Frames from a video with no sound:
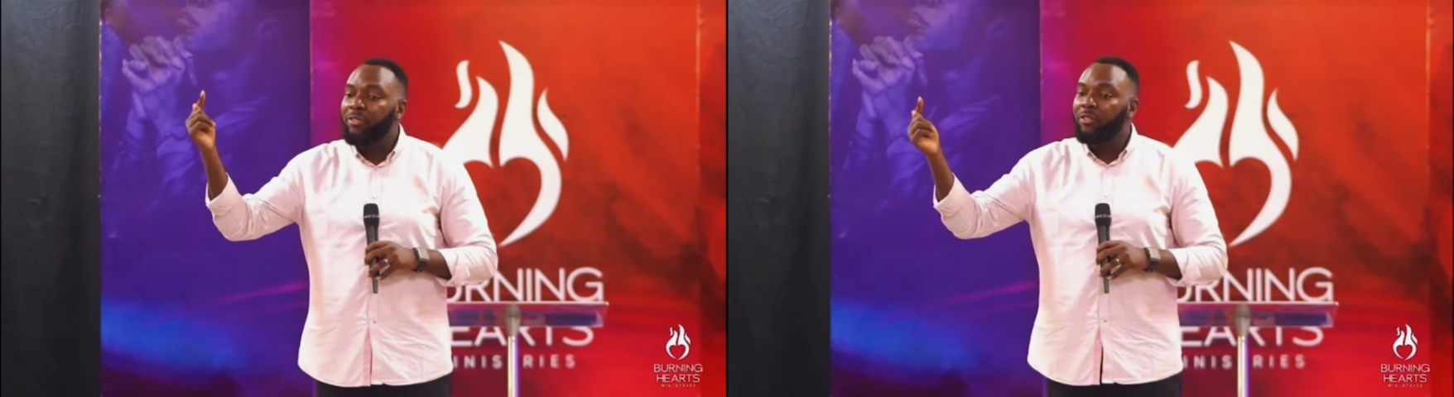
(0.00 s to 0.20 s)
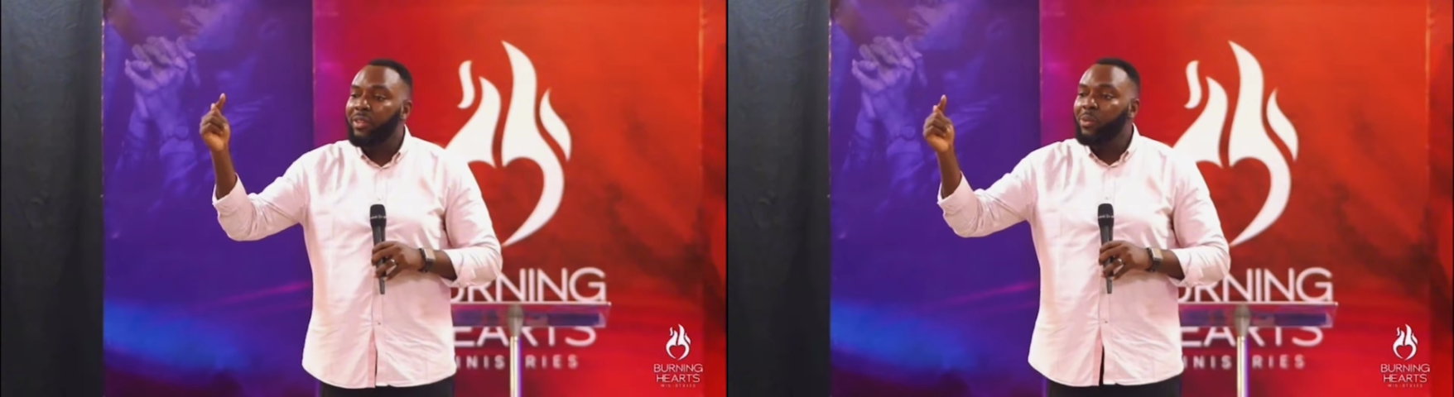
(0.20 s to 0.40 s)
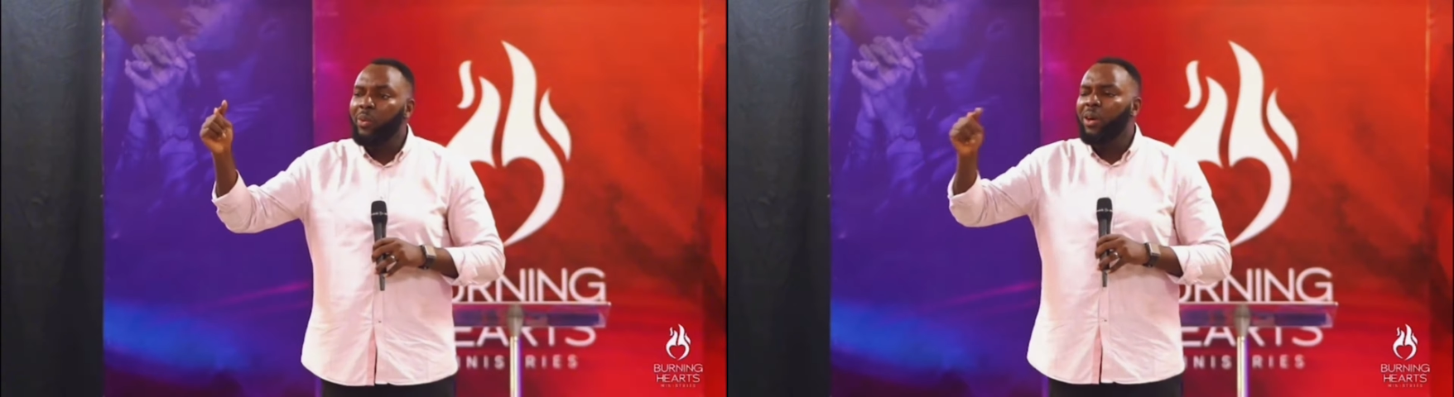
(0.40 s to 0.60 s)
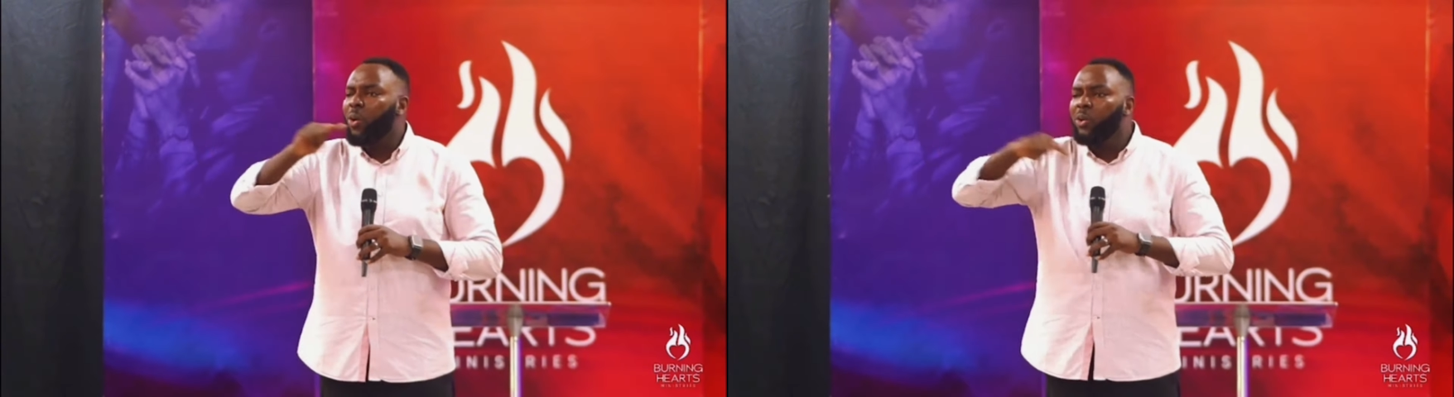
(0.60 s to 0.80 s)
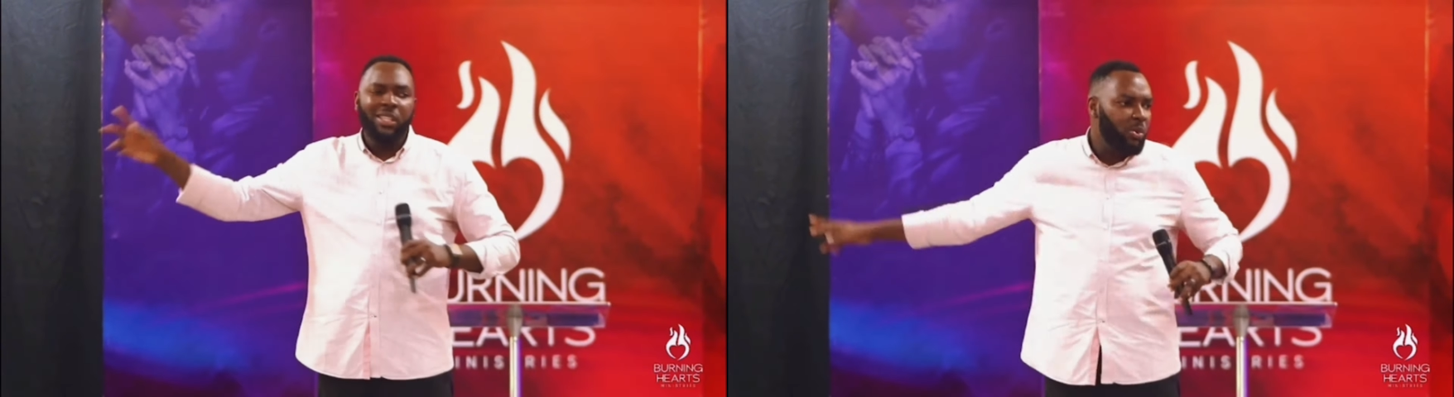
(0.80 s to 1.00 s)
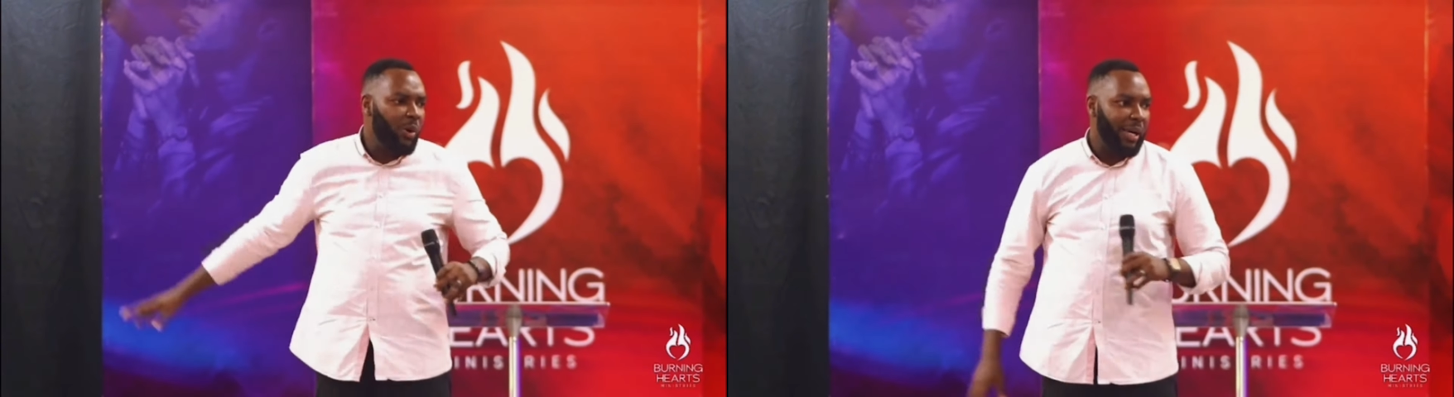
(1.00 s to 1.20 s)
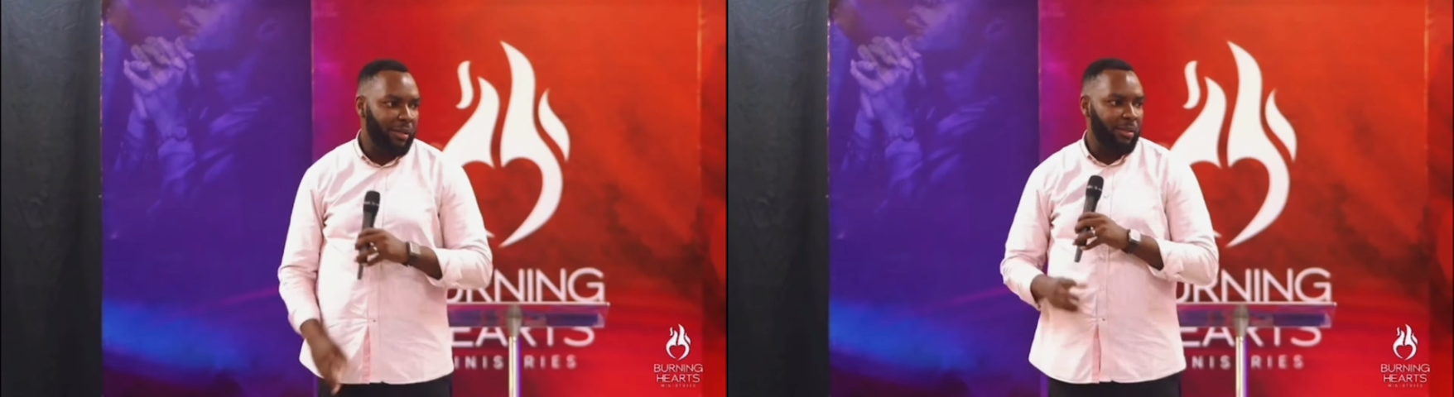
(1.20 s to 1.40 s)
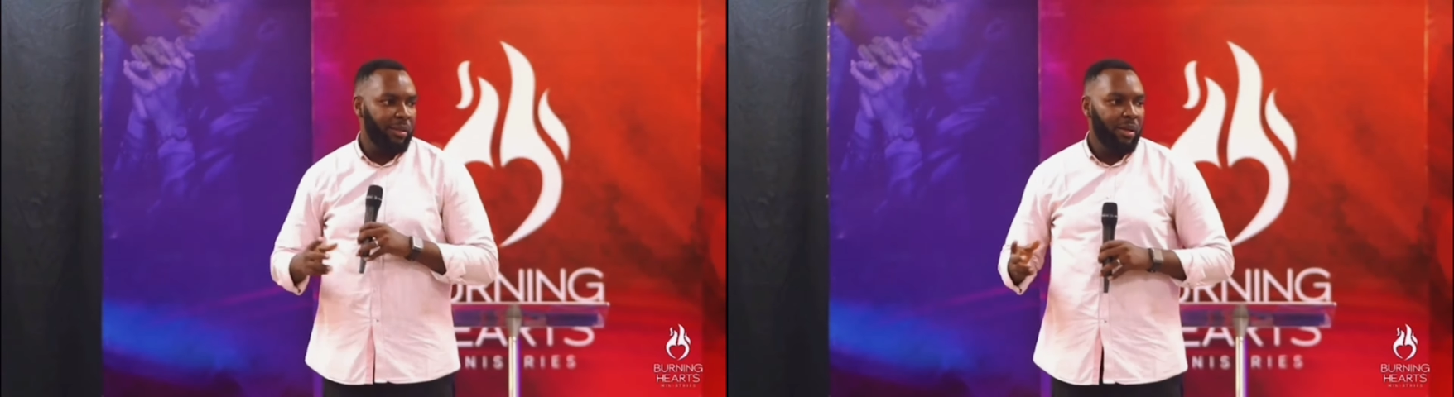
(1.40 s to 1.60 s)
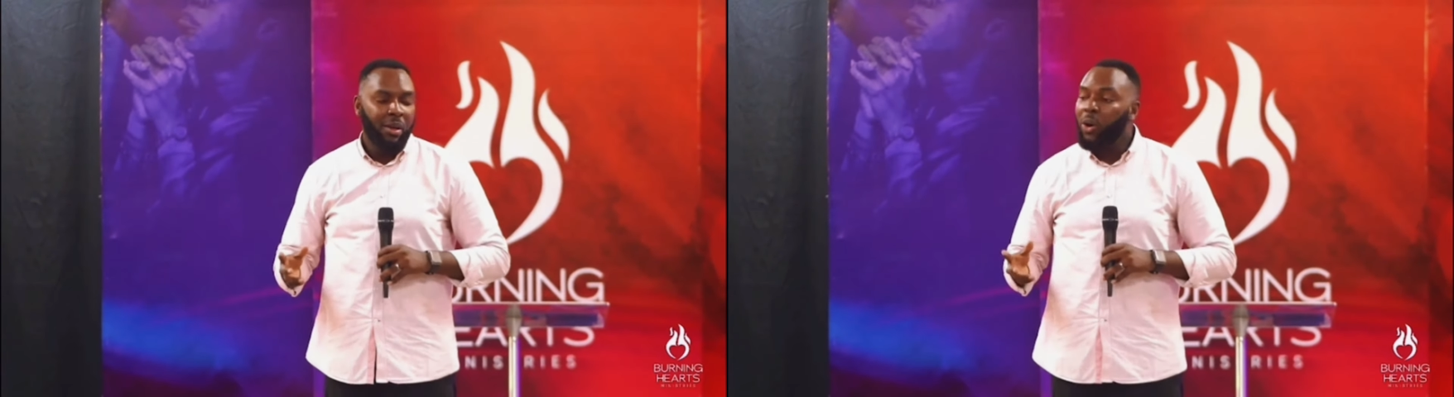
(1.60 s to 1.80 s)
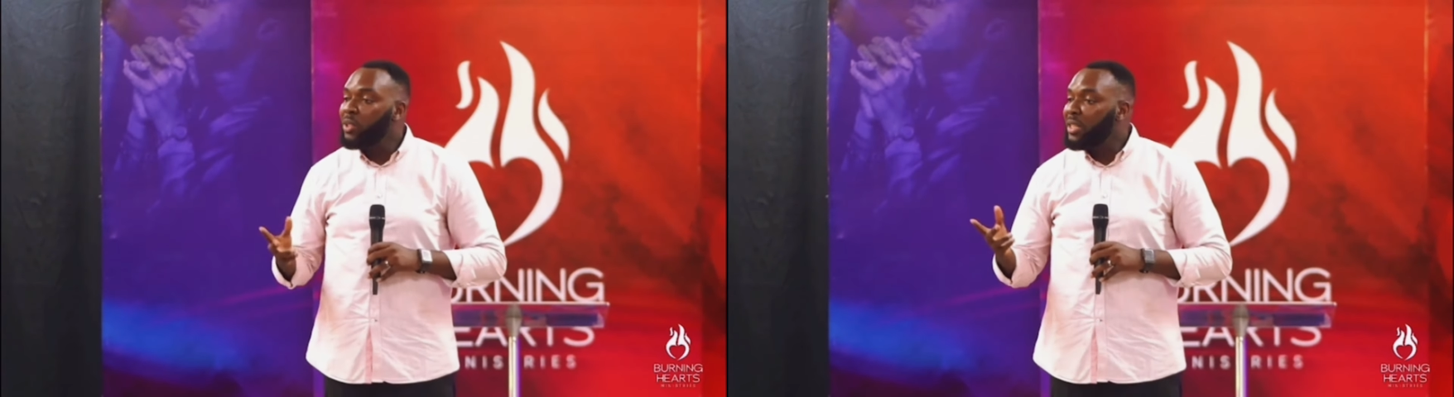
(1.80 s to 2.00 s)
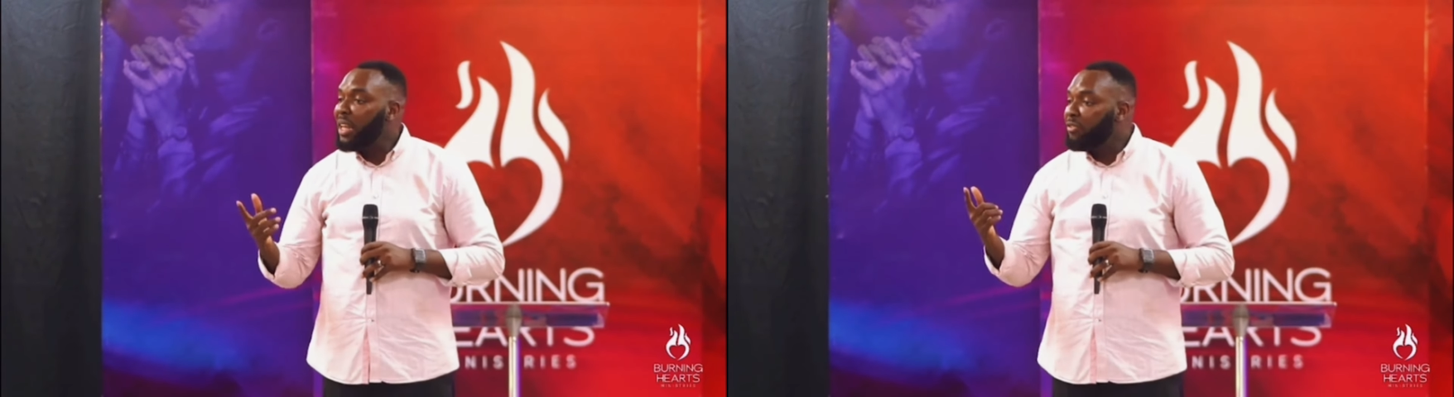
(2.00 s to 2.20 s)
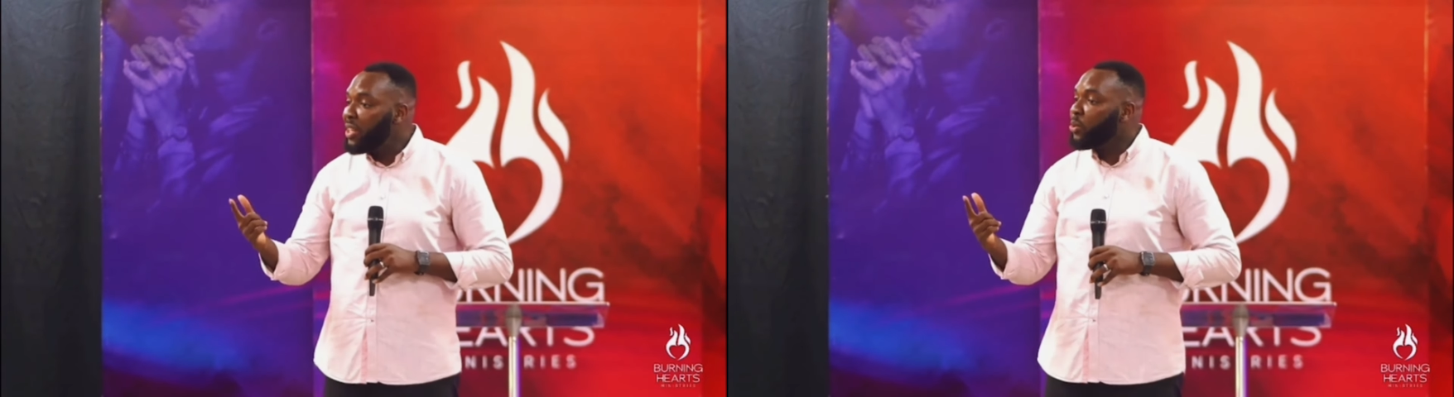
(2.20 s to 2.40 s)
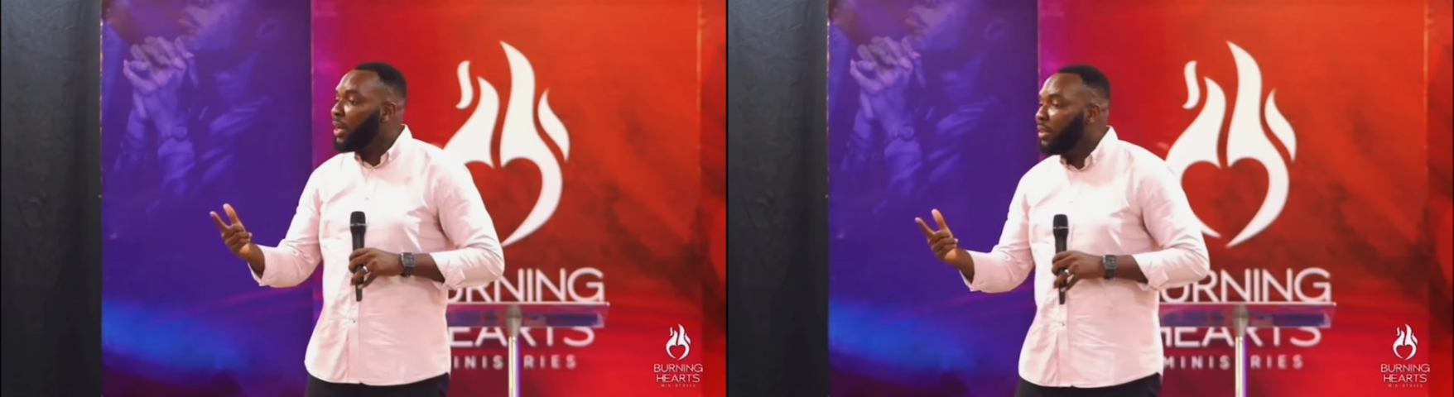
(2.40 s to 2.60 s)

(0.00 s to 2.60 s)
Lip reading: free way all this while, until eventually